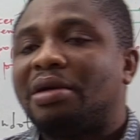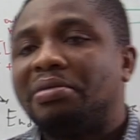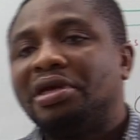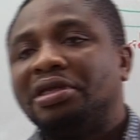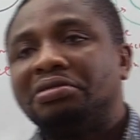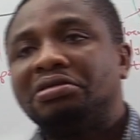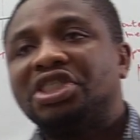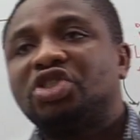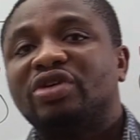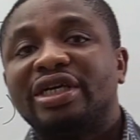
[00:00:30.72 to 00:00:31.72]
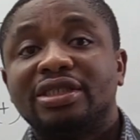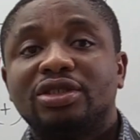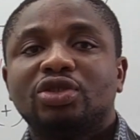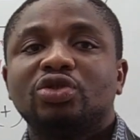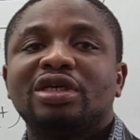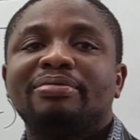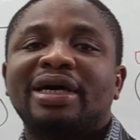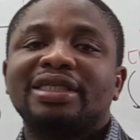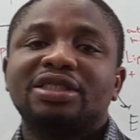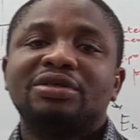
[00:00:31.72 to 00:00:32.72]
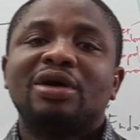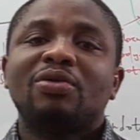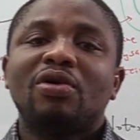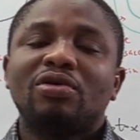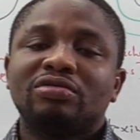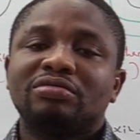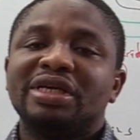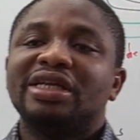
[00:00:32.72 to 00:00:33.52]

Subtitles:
the strength to the bacterial wall,